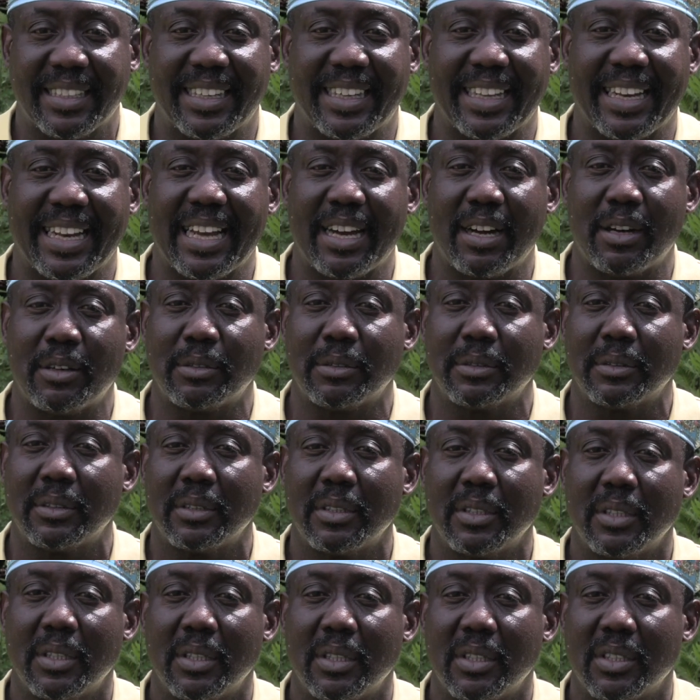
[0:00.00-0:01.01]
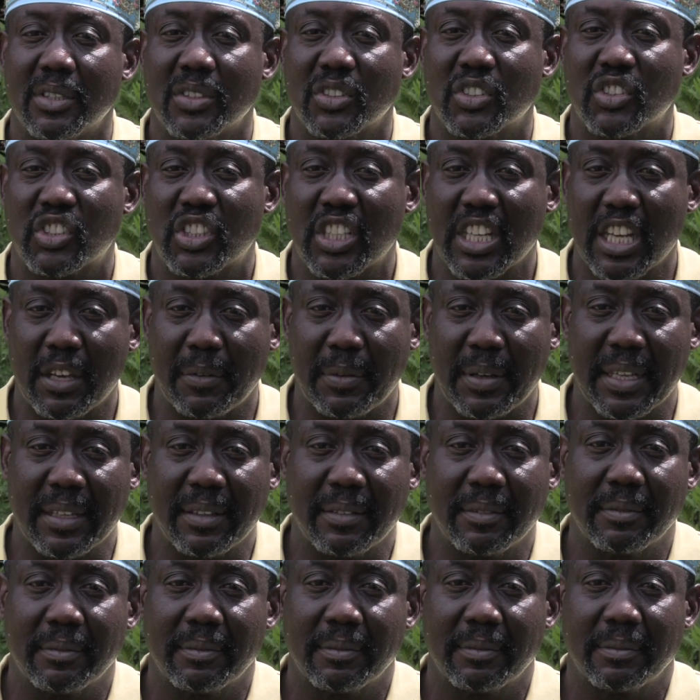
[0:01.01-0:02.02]
Crown,
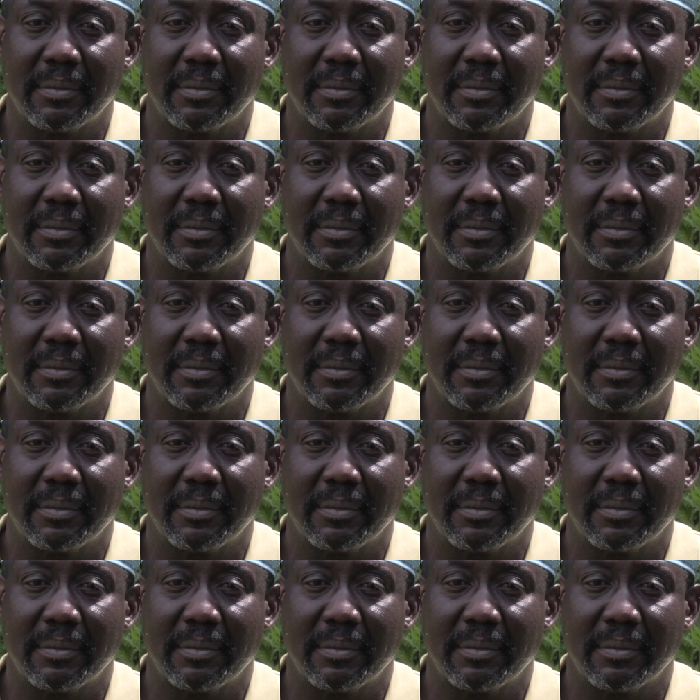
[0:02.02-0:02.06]
7,